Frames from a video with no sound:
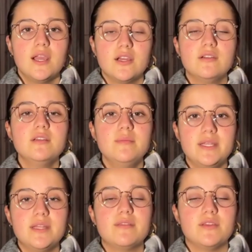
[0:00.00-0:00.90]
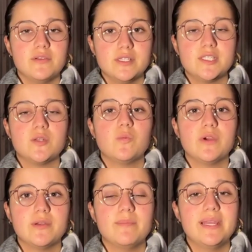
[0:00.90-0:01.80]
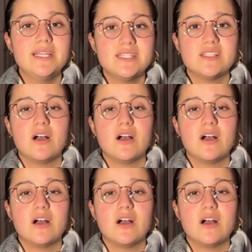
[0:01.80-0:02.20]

Early media theories were based